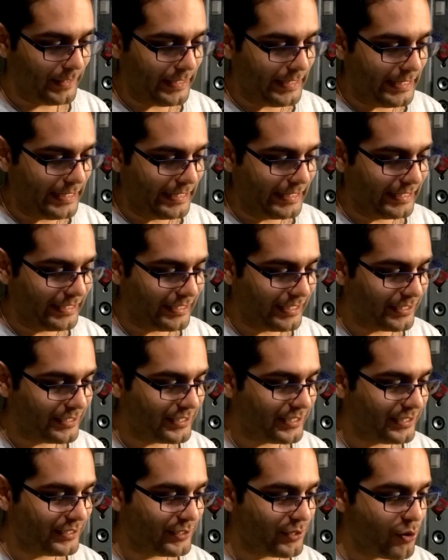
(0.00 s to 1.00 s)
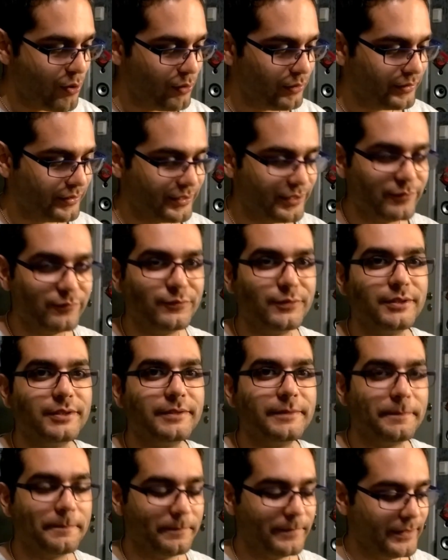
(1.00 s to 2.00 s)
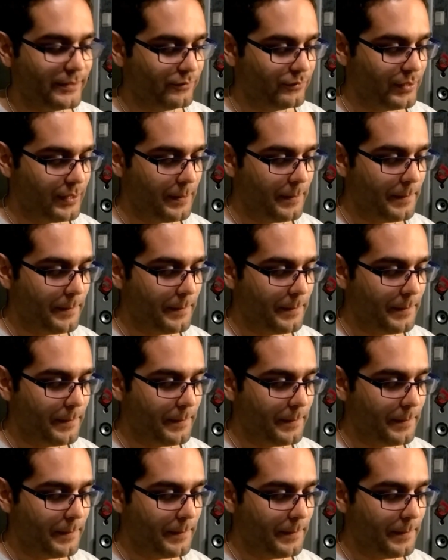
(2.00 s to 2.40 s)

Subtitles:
Yeah, it called someone as well.